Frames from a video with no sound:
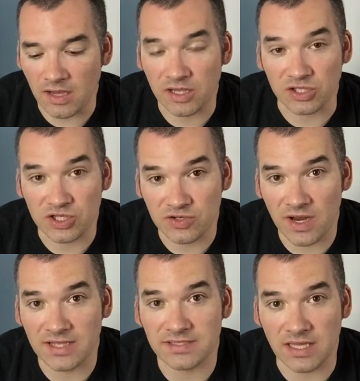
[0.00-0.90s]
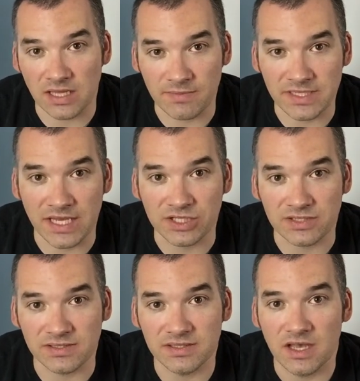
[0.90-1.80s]
constraints and
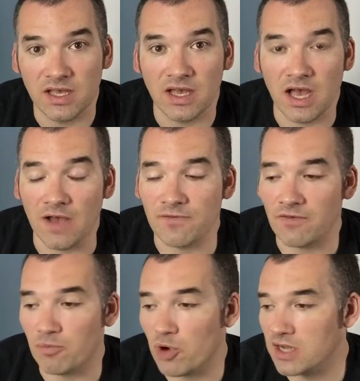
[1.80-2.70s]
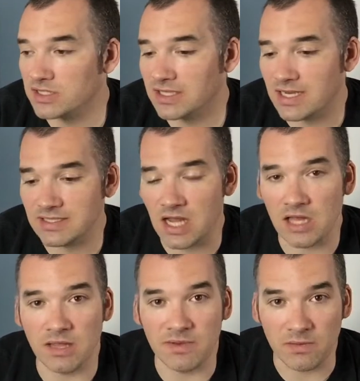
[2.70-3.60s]
limitations. If you have a project that has an
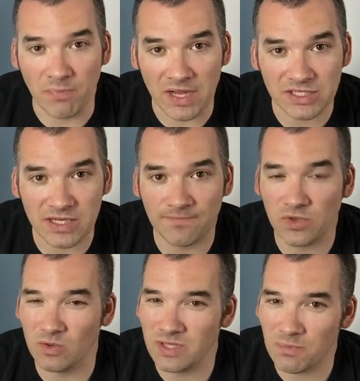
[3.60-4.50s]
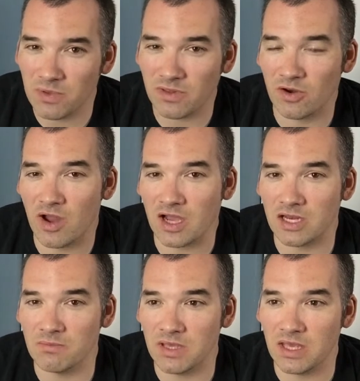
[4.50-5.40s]
unlimited budget, you typically are not
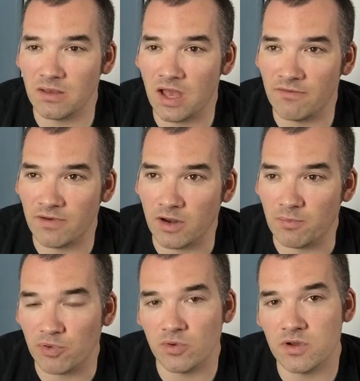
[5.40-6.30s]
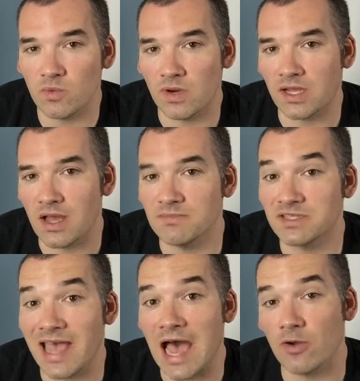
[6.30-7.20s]
going to be very prudent when it comes
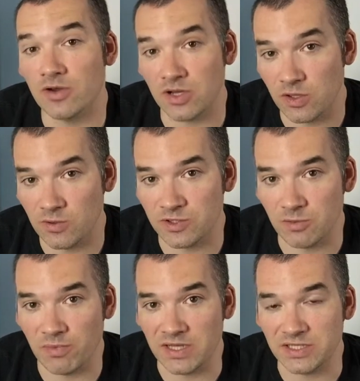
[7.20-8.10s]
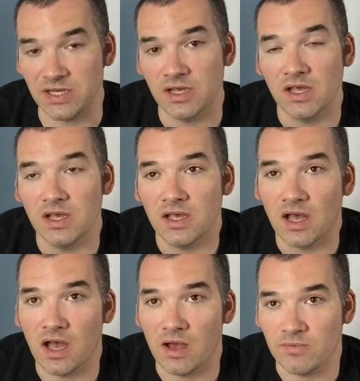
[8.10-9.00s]
to how you're going to use your budget.
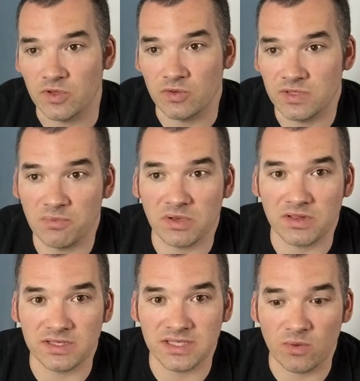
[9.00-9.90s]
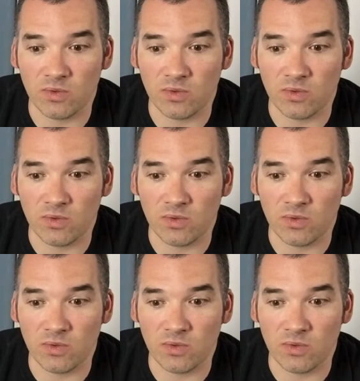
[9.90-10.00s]
You typically say,